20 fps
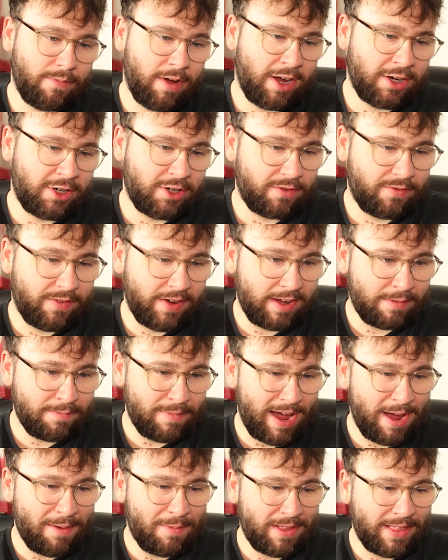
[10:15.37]
I just think
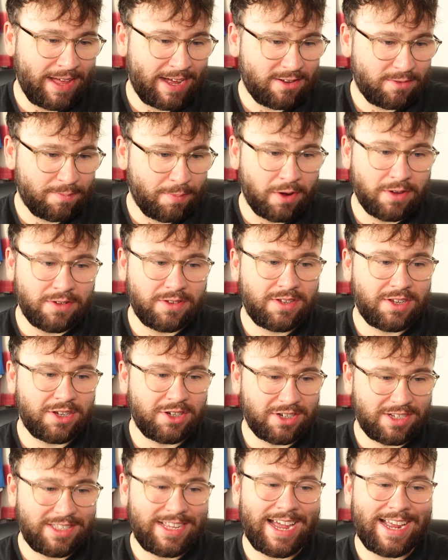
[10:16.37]
maybe that sponsor
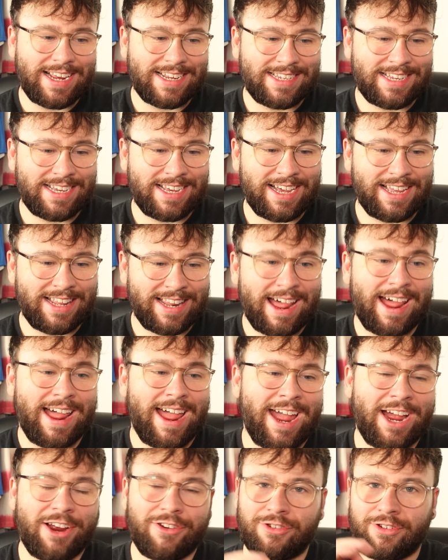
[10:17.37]
just takes it that
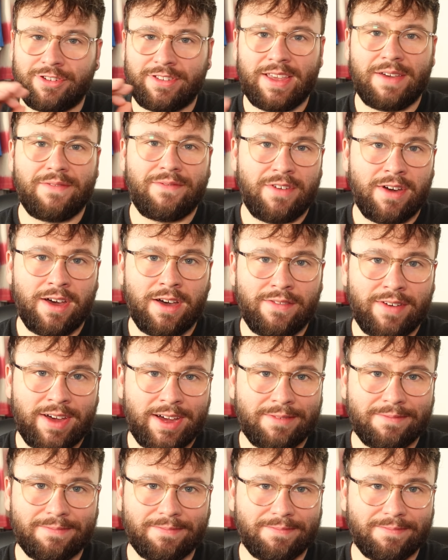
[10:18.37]
extra step further.